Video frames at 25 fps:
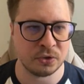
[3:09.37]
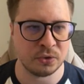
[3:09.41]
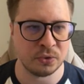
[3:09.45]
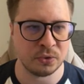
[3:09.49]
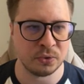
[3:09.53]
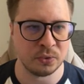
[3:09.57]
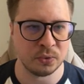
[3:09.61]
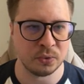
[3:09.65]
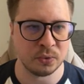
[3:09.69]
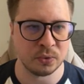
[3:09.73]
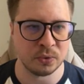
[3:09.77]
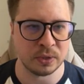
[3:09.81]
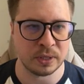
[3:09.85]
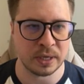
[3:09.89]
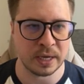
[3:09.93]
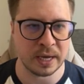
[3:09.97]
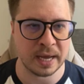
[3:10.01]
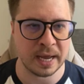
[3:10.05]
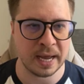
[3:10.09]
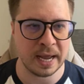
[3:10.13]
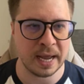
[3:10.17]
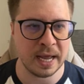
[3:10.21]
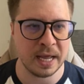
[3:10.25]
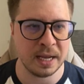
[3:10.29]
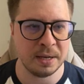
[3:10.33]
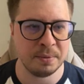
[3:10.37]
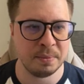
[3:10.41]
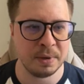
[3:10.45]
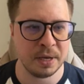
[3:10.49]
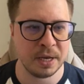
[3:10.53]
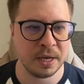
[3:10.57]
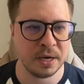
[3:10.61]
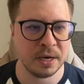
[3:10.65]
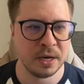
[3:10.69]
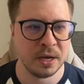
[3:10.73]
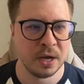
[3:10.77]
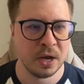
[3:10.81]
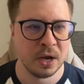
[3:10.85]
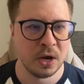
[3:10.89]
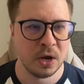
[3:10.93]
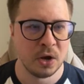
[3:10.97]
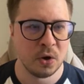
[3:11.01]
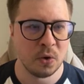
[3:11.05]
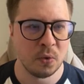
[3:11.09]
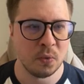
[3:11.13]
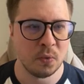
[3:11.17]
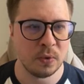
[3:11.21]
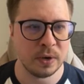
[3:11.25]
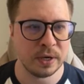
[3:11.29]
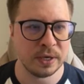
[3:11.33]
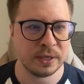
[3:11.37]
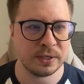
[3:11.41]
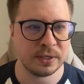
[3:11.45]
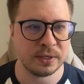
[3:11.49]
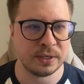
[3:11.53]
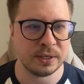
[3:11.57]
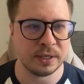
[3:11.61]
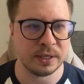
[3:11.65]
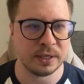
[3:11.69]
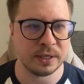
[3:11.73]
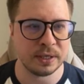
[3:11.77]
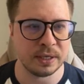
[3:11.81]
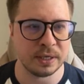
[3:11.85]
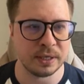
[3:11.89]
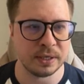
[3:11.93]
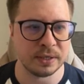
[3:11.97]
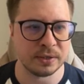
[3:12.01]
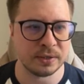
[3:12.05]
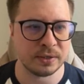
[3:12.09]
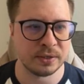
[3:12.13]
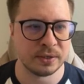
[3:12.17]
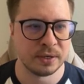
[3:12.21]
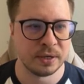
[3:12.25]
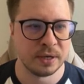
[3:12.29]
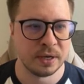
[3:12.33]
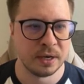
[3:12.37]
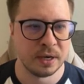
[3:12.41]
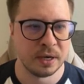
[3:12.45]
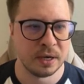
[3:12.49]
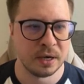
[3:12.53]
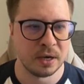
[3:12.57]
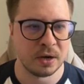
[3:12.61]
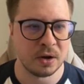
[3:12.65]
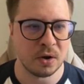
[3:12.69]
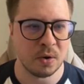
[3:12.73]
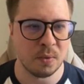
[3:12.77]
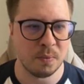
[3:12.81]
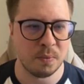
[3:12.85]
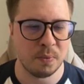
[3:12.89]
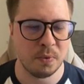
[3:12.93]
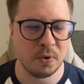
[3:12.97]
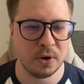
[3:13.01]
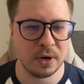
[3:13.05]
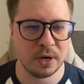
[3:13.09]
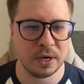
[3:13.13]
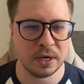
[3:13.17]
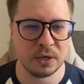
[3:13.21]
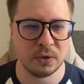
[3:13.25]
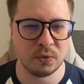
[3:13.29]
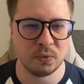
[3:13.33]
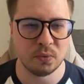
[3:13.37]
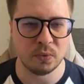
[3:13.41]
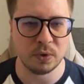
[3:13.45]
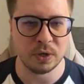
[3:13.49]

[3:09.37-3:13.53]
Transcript: to the admin, we see this component